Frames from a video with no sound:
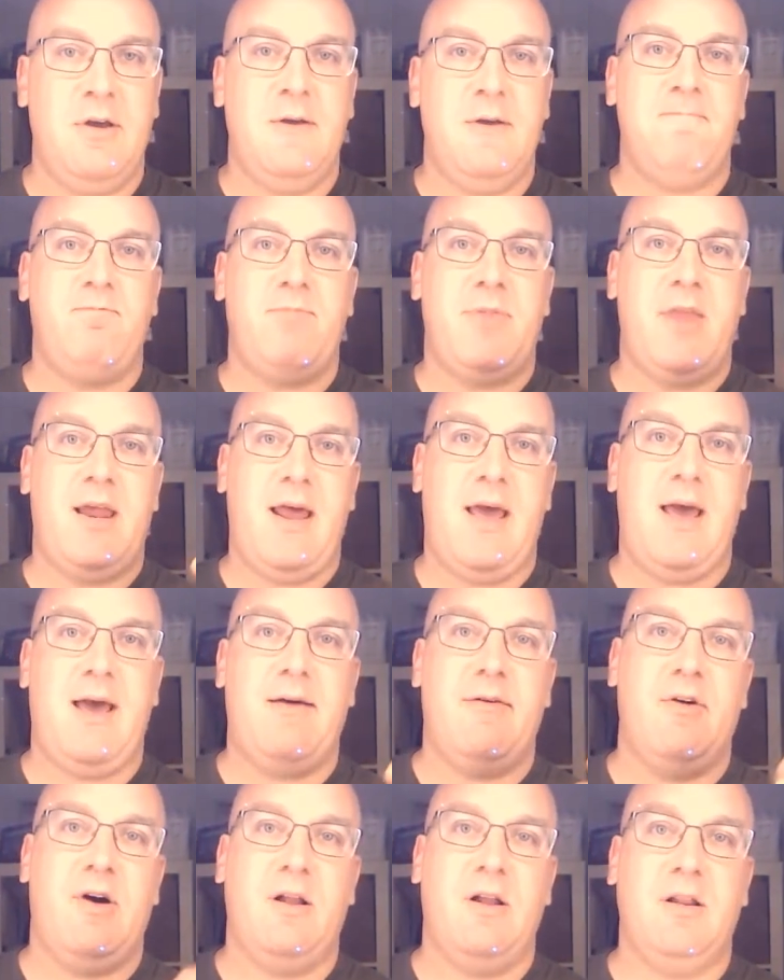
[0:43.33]
and have
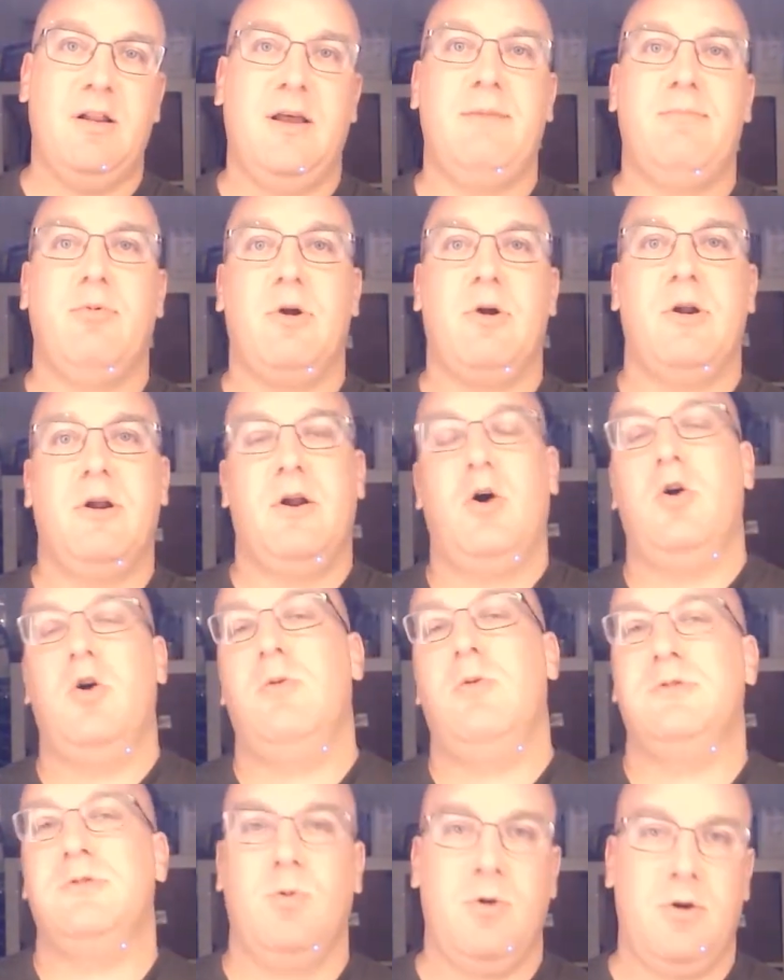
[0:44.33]
a lightboard at home to
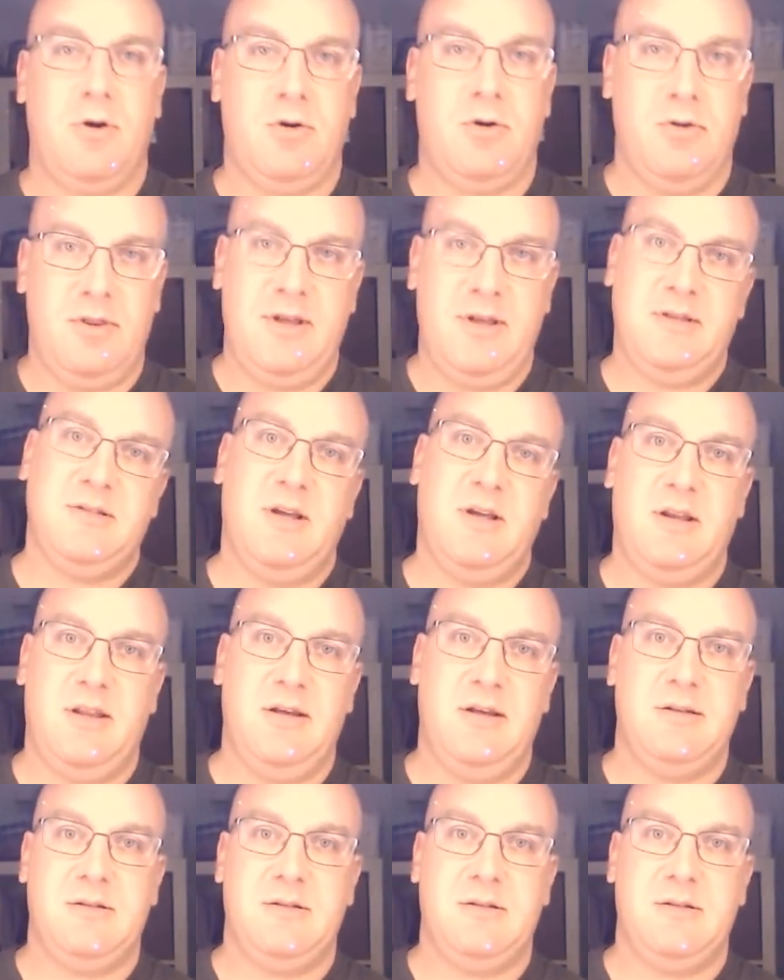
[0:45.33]
work on things like this.